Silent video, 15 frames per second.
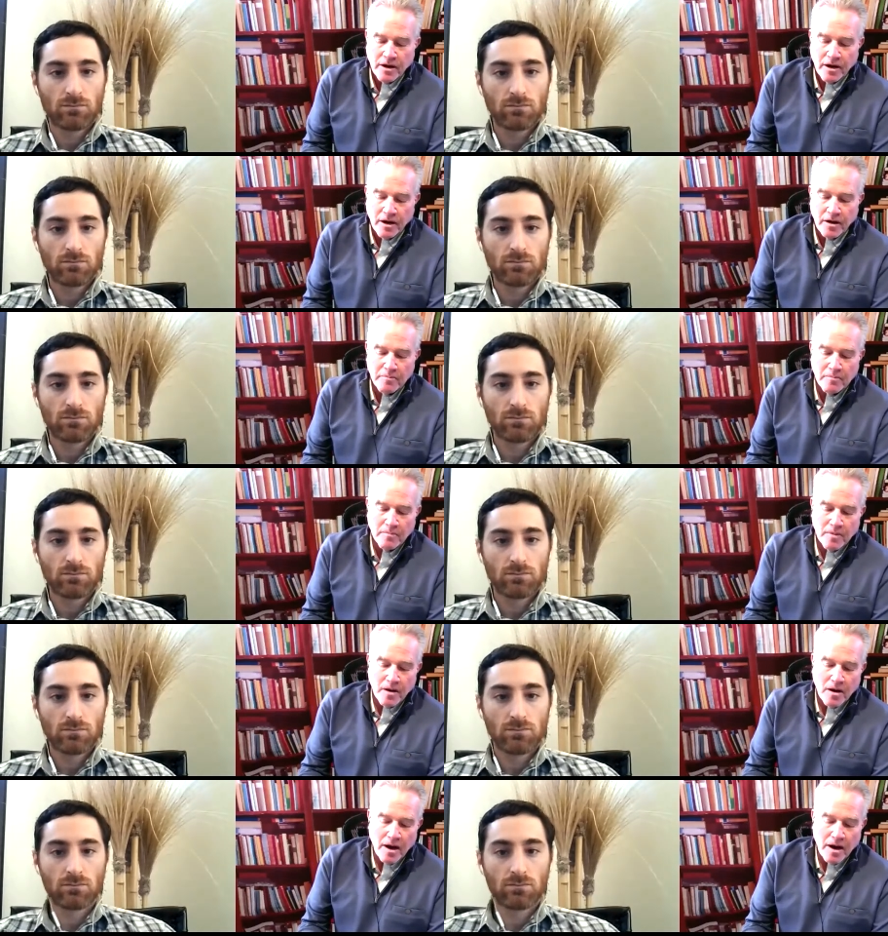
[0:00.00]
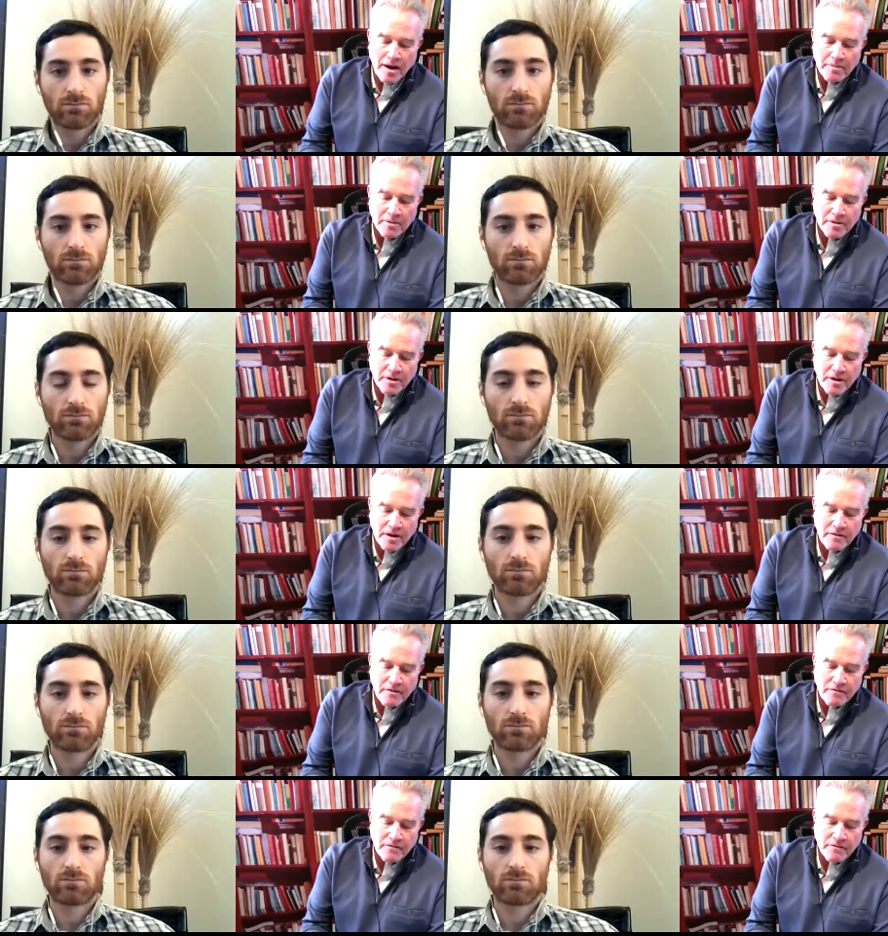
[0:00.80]
Speaker 1: Um, I
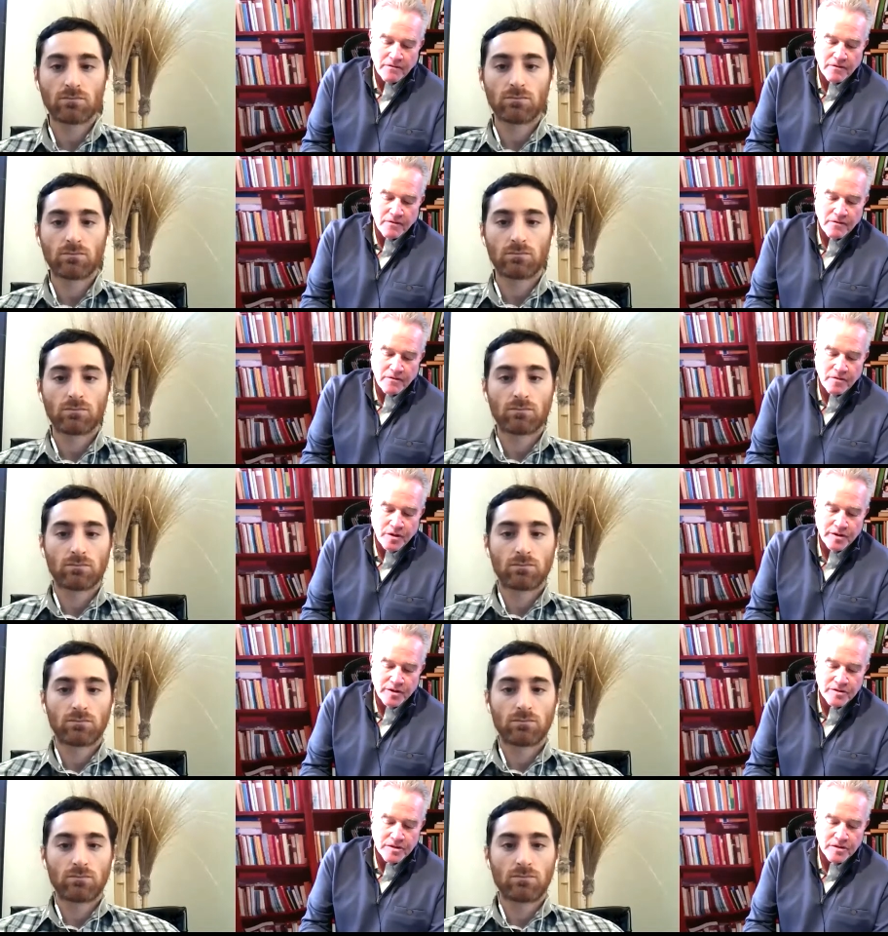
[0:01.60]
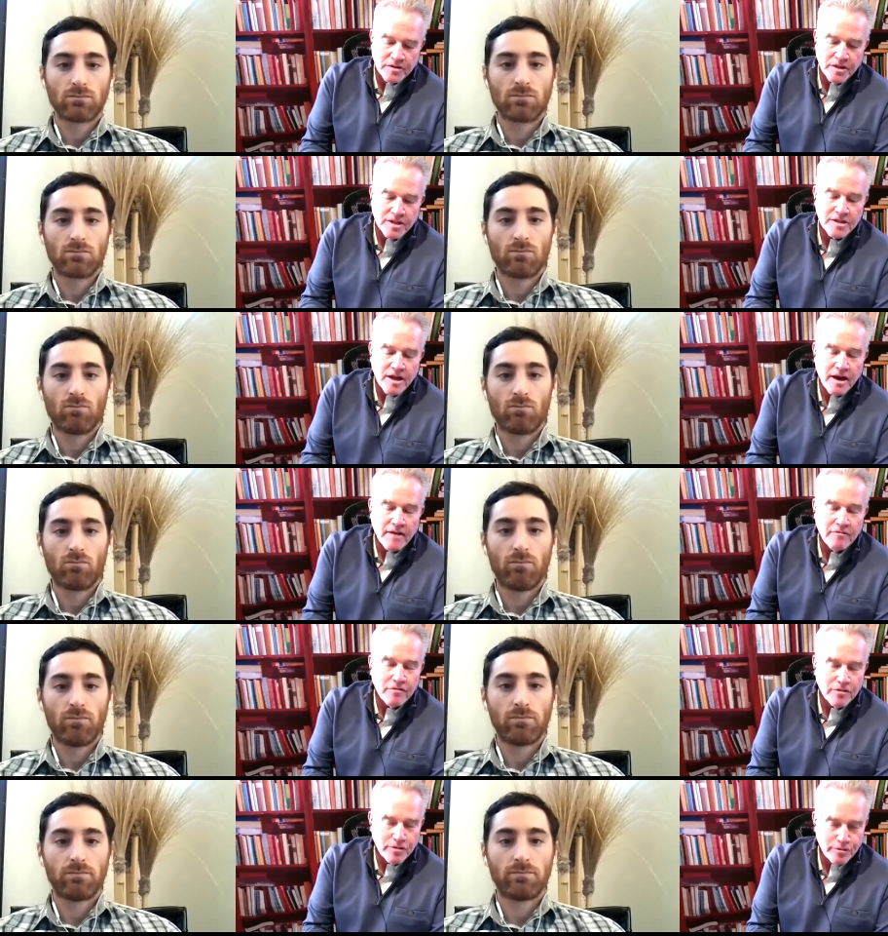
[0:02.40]
believe this this
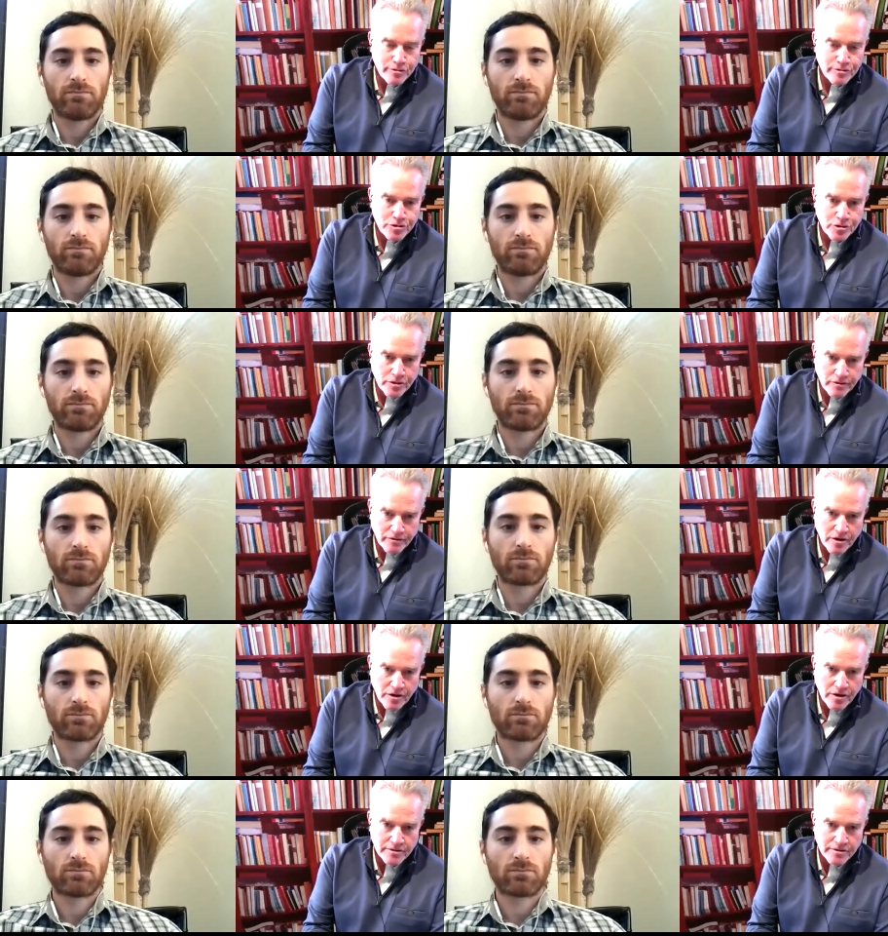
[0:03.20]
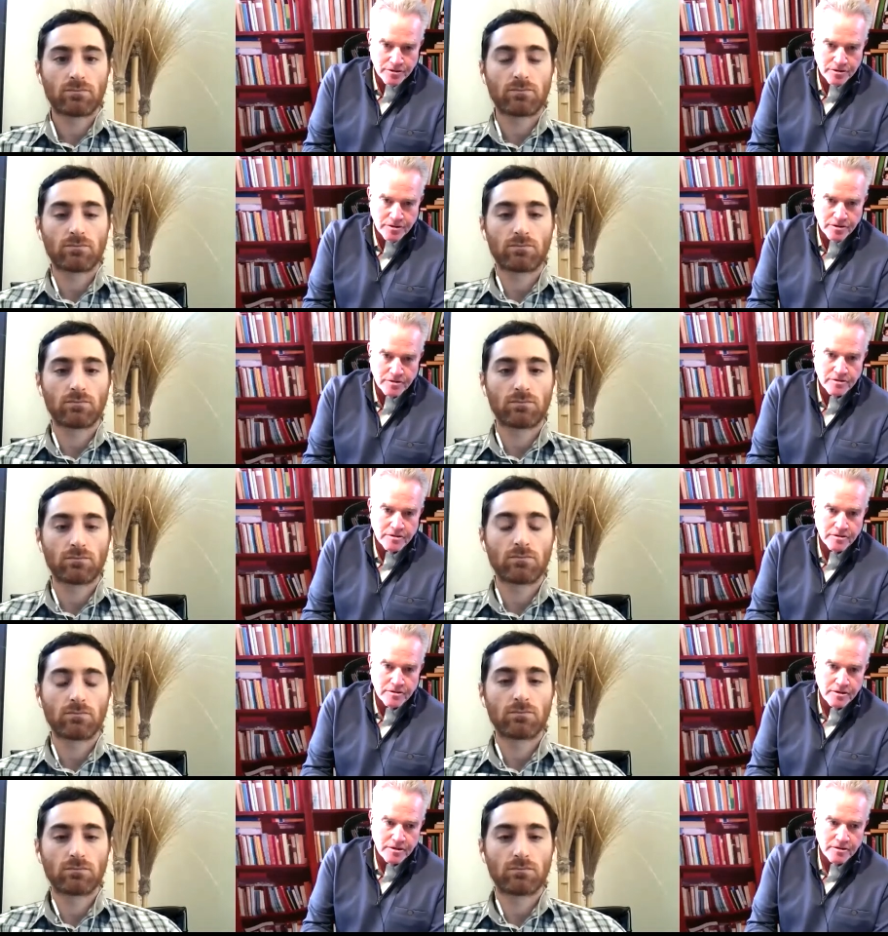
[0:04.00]
evolution of consciousness.
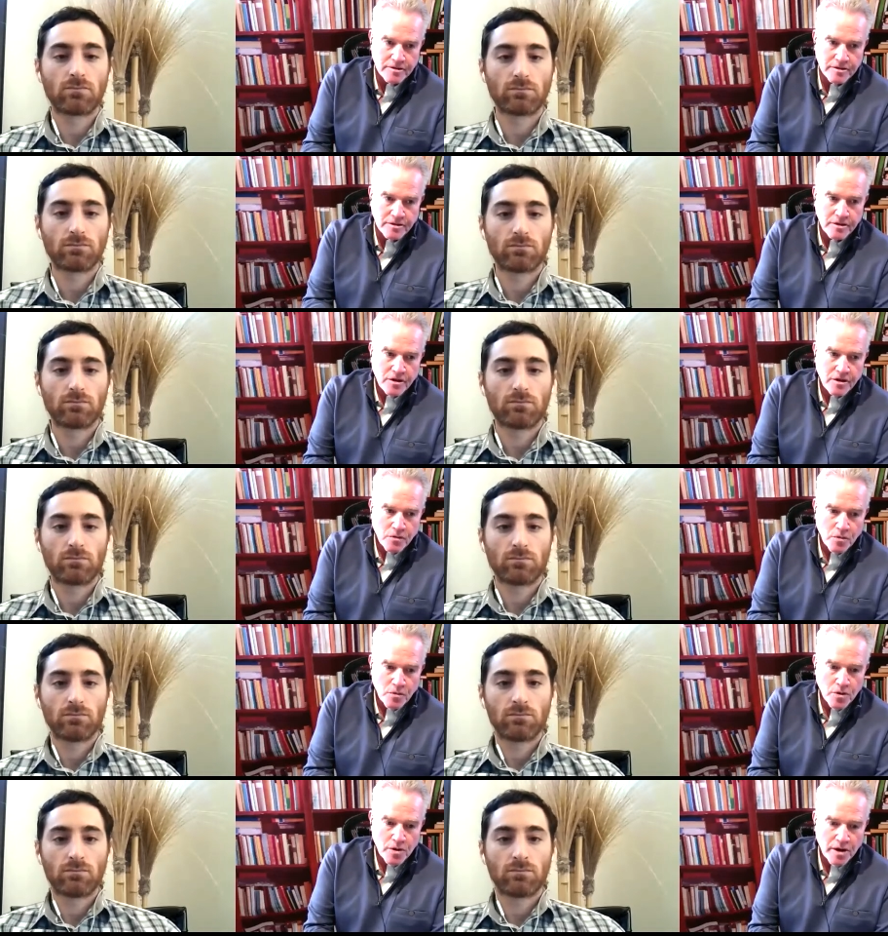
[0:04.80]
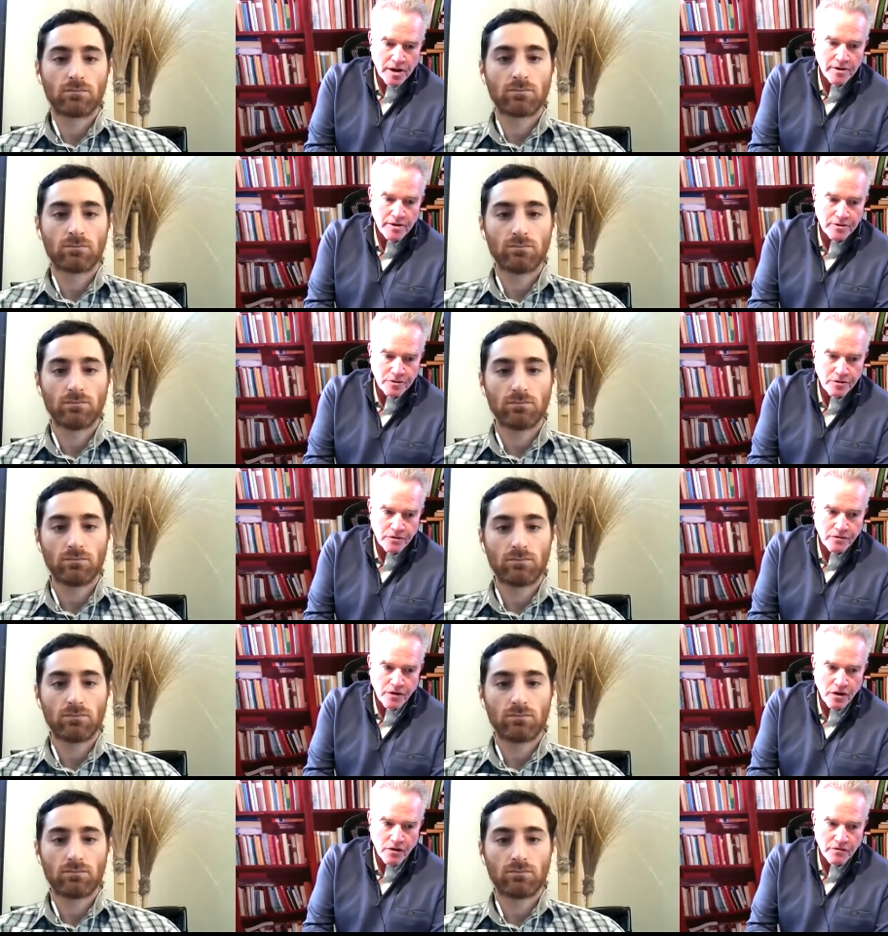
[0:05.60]
This we're here to
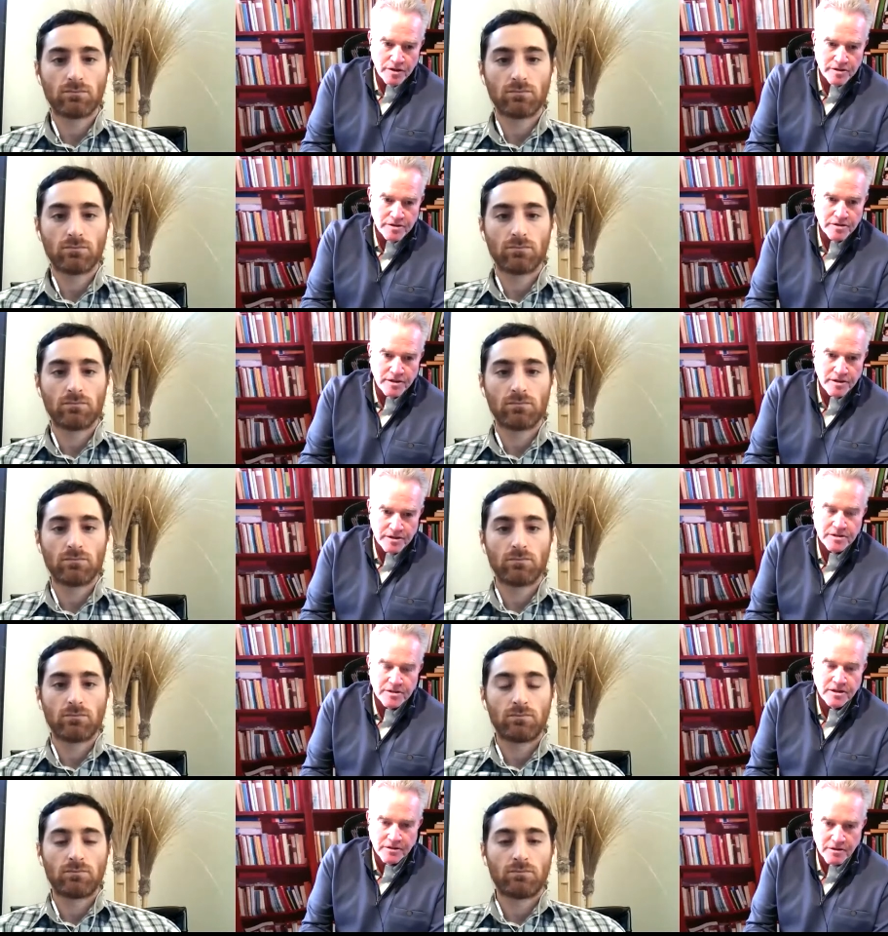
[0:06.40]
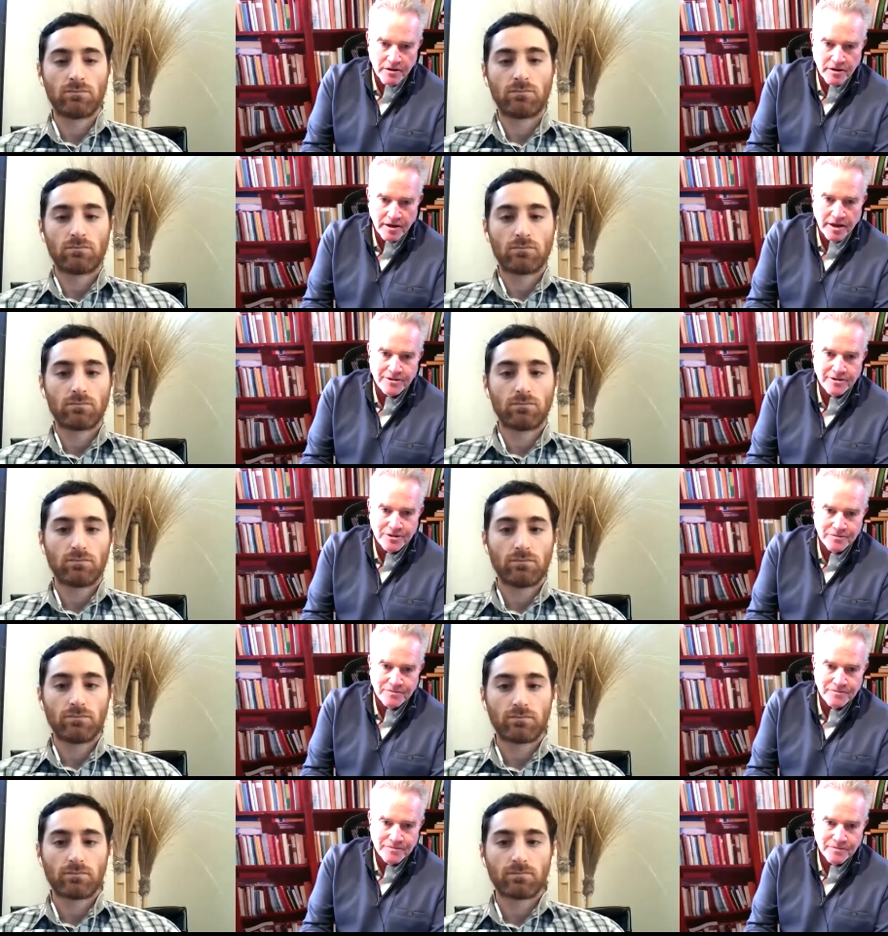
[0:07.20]
evolve this in this
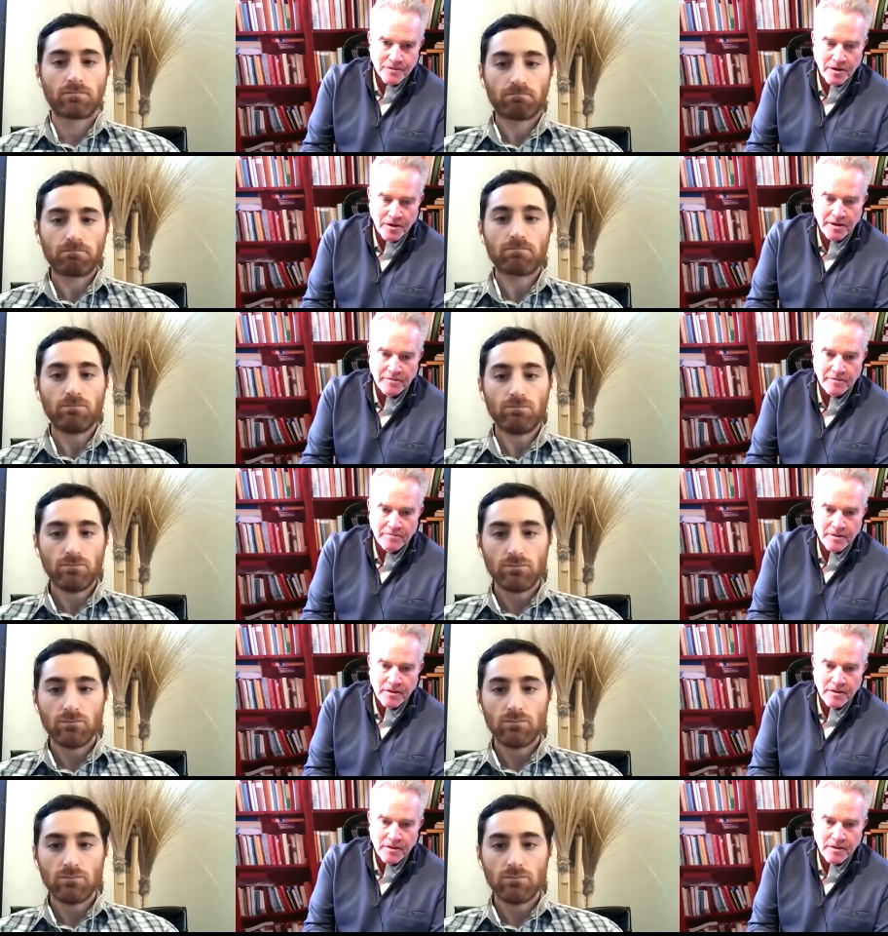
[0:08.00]
incarnation, right?